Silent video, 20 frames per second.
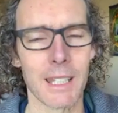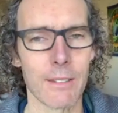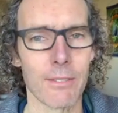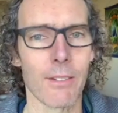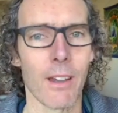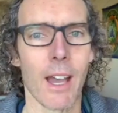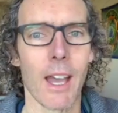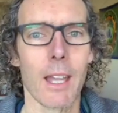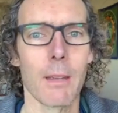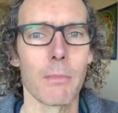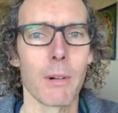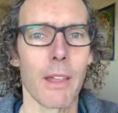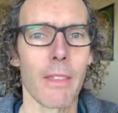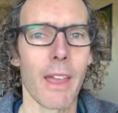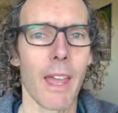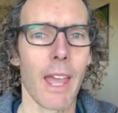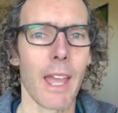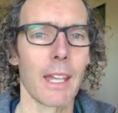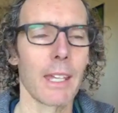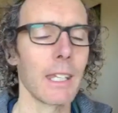Hey, brother
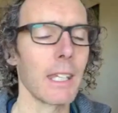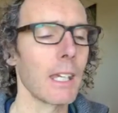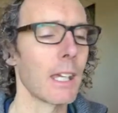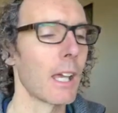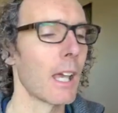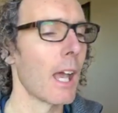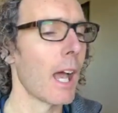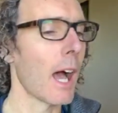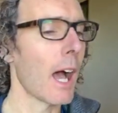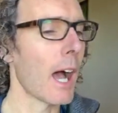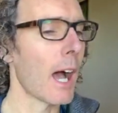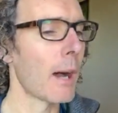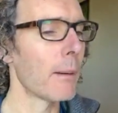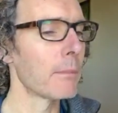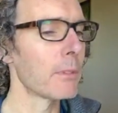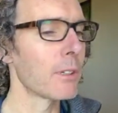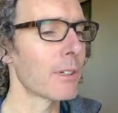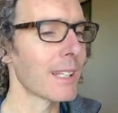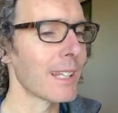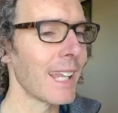Andy.
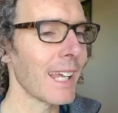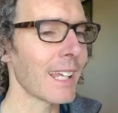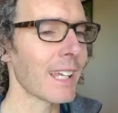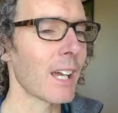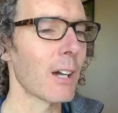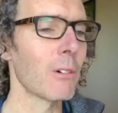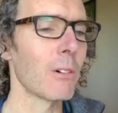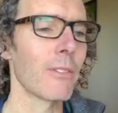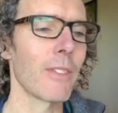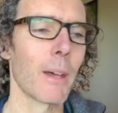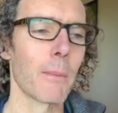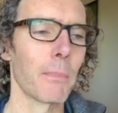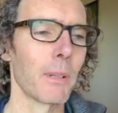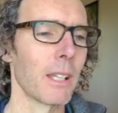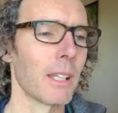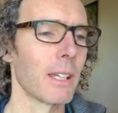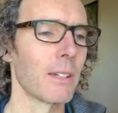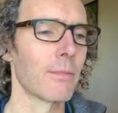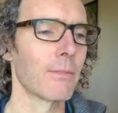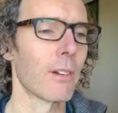You can let go of that
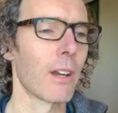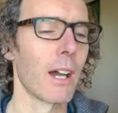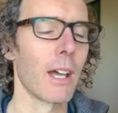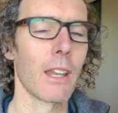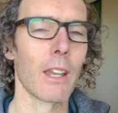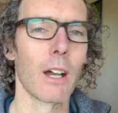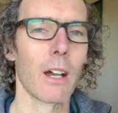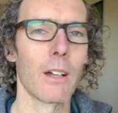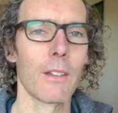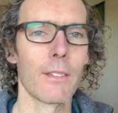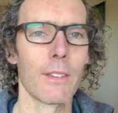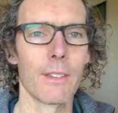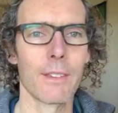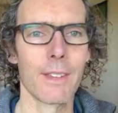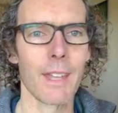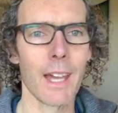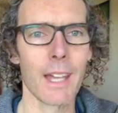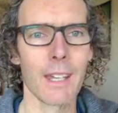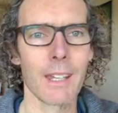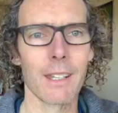belief, right?
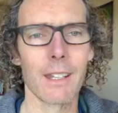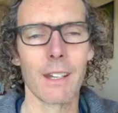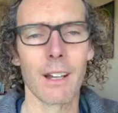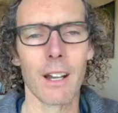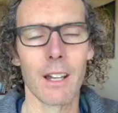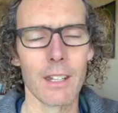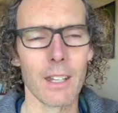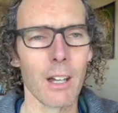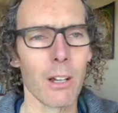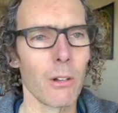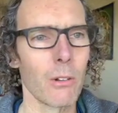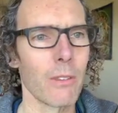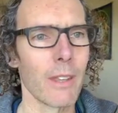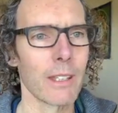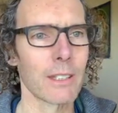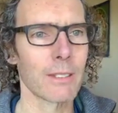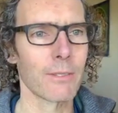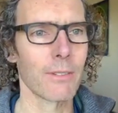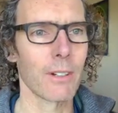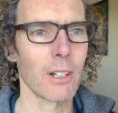That, I know
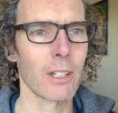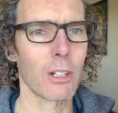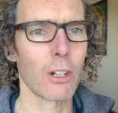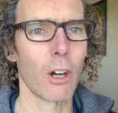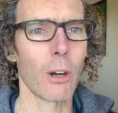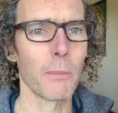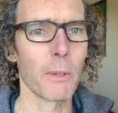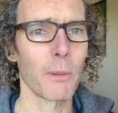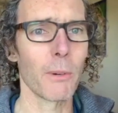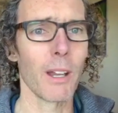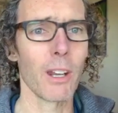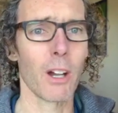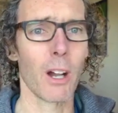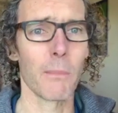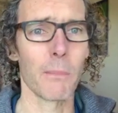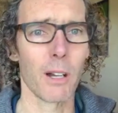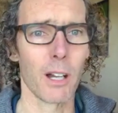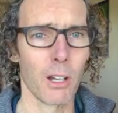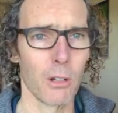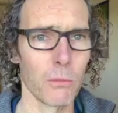that's a very common one. I'm
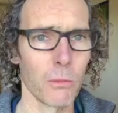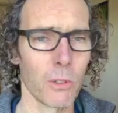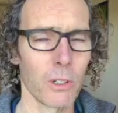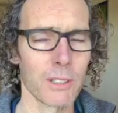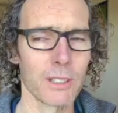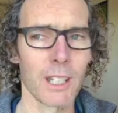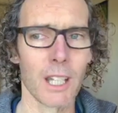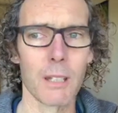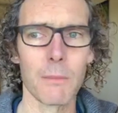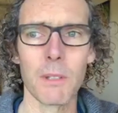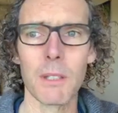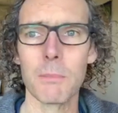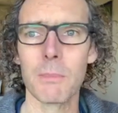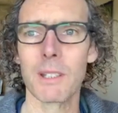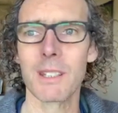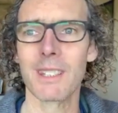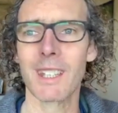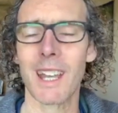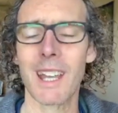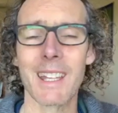my own worst enemy,
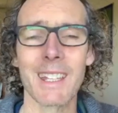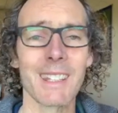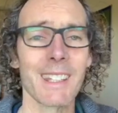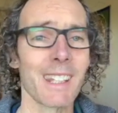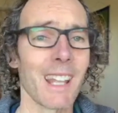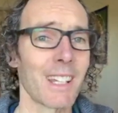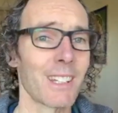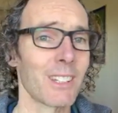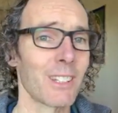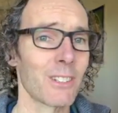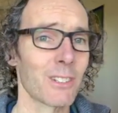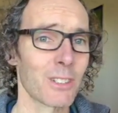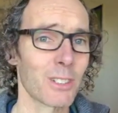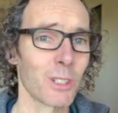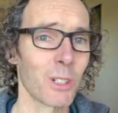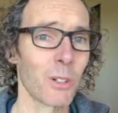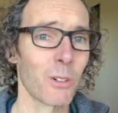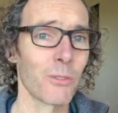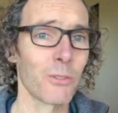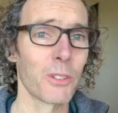but saying that to
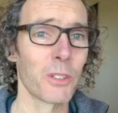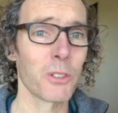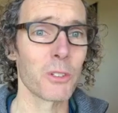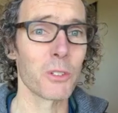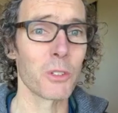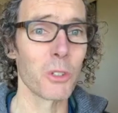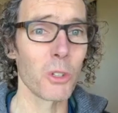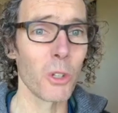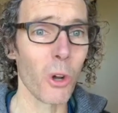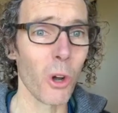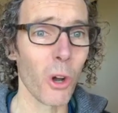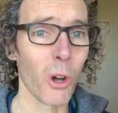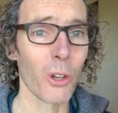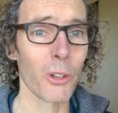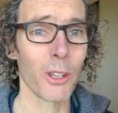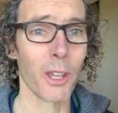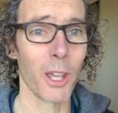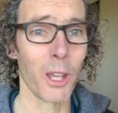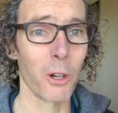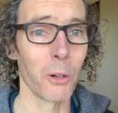yourself does not
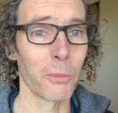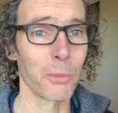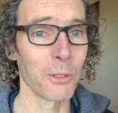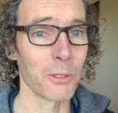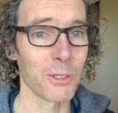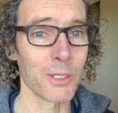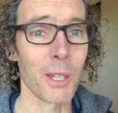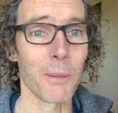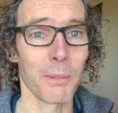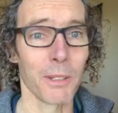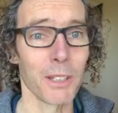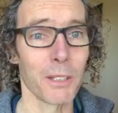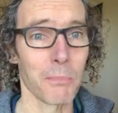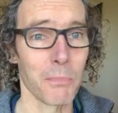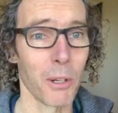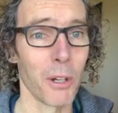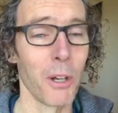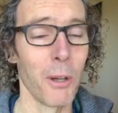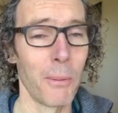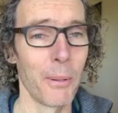help you step into
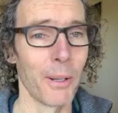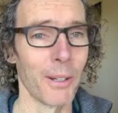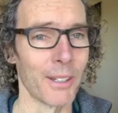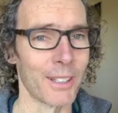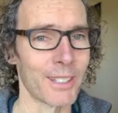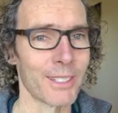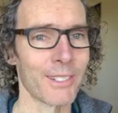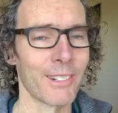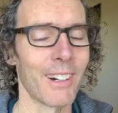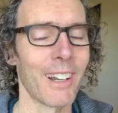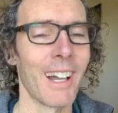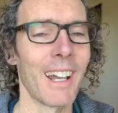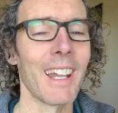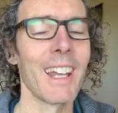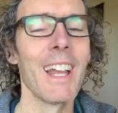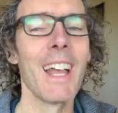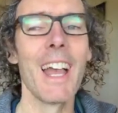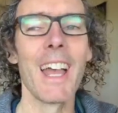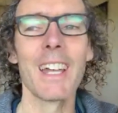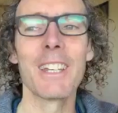purpose, right?
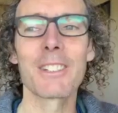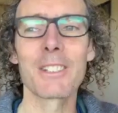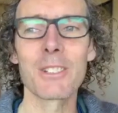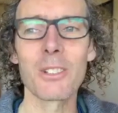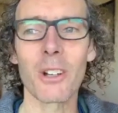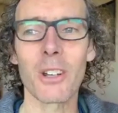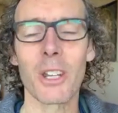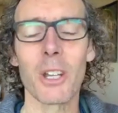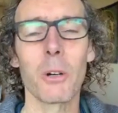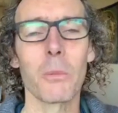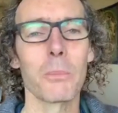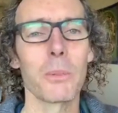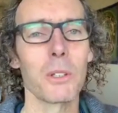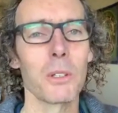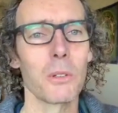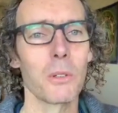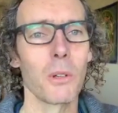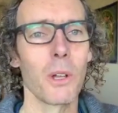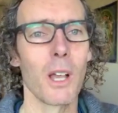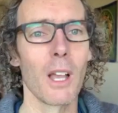It does not help
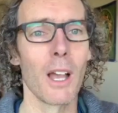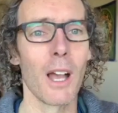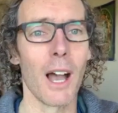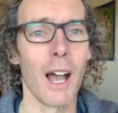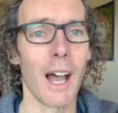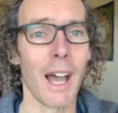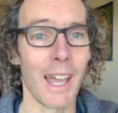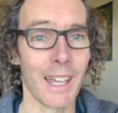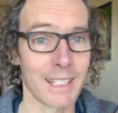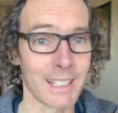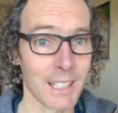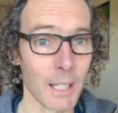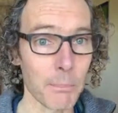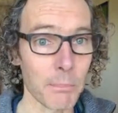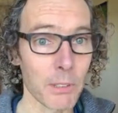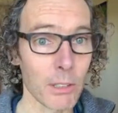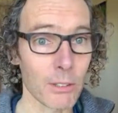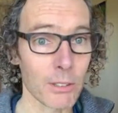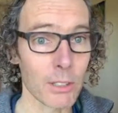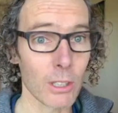you accept
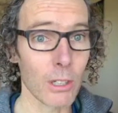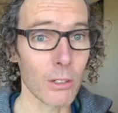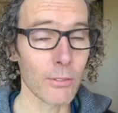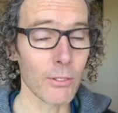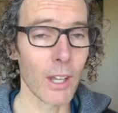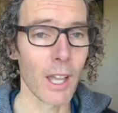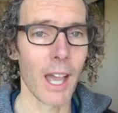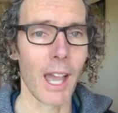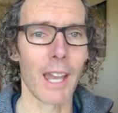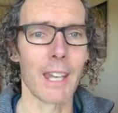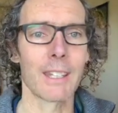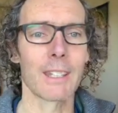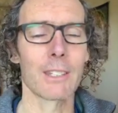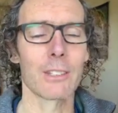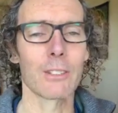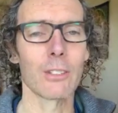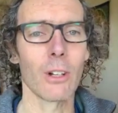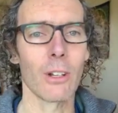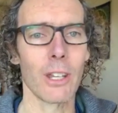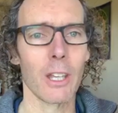yourself, and it does
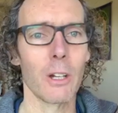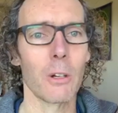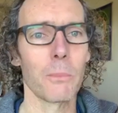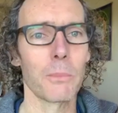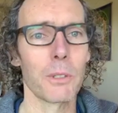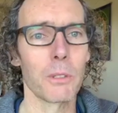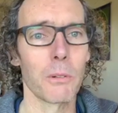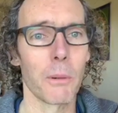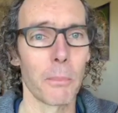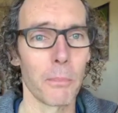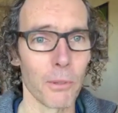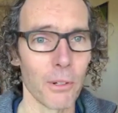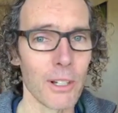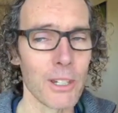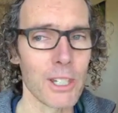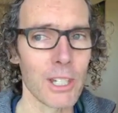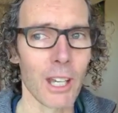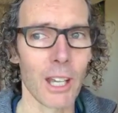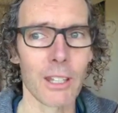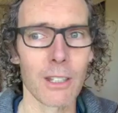not help you
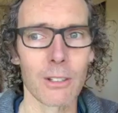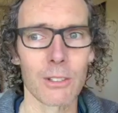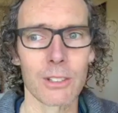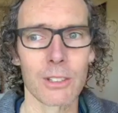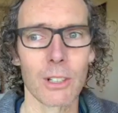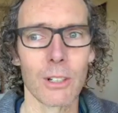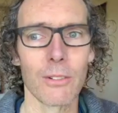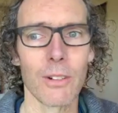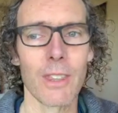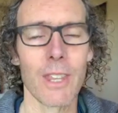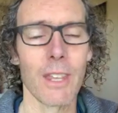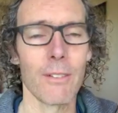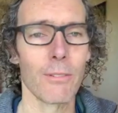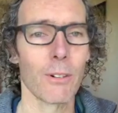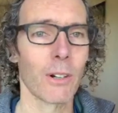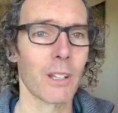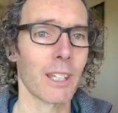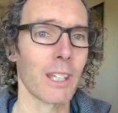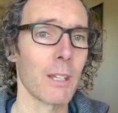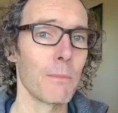appreciate yourself, and therefore
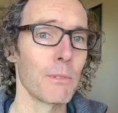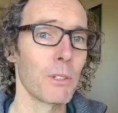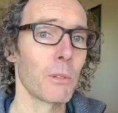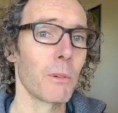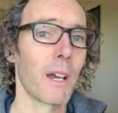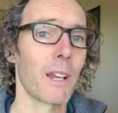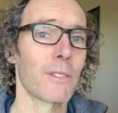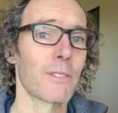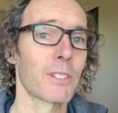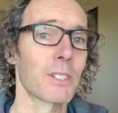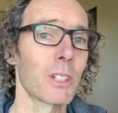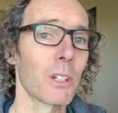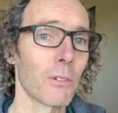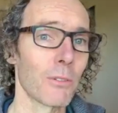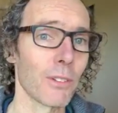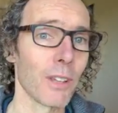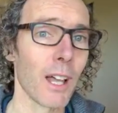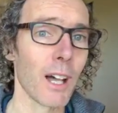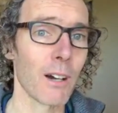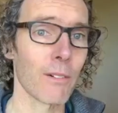it keeps you out of
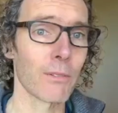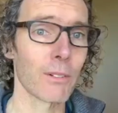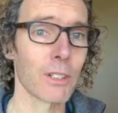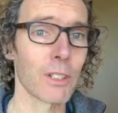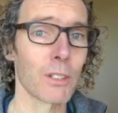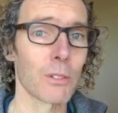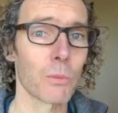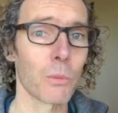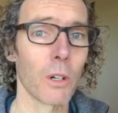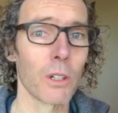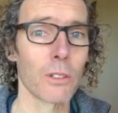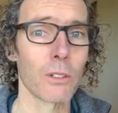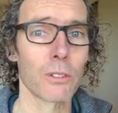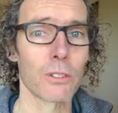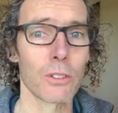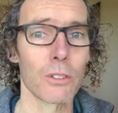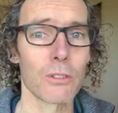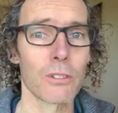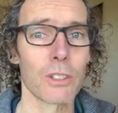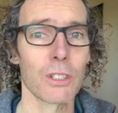self-love, which is what you're
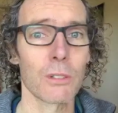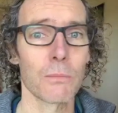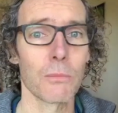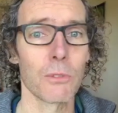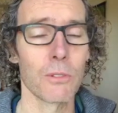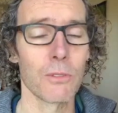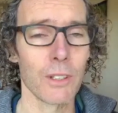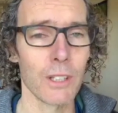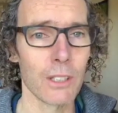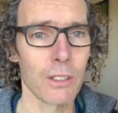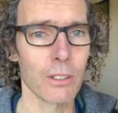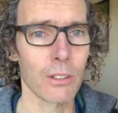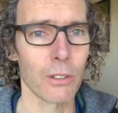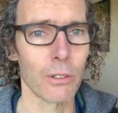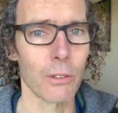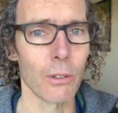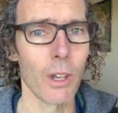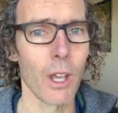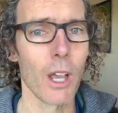choosing to move into.